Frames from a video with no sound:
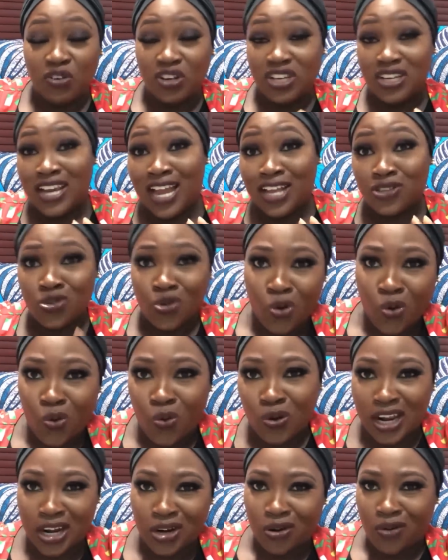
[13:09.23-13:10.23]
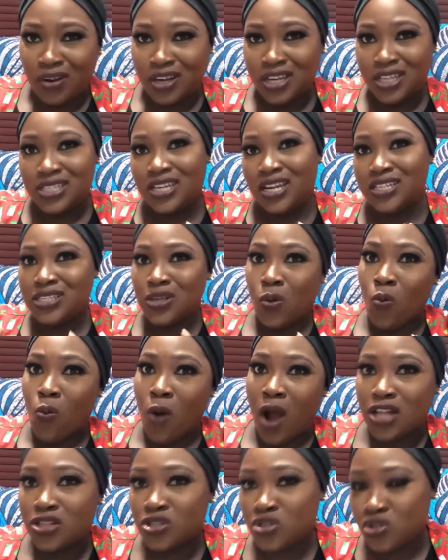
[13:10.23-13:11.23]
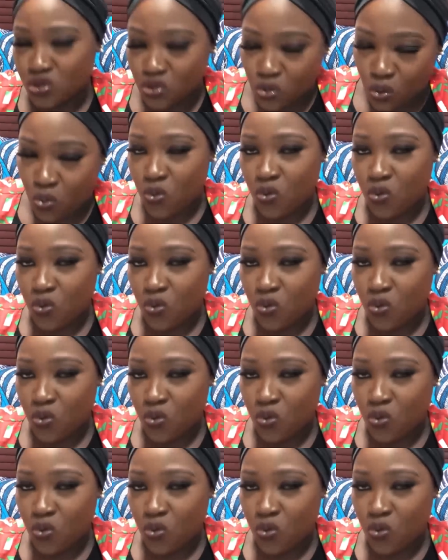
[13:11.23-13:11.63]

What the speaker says: Before the guy talk one, I don't already tell and say 1, 2.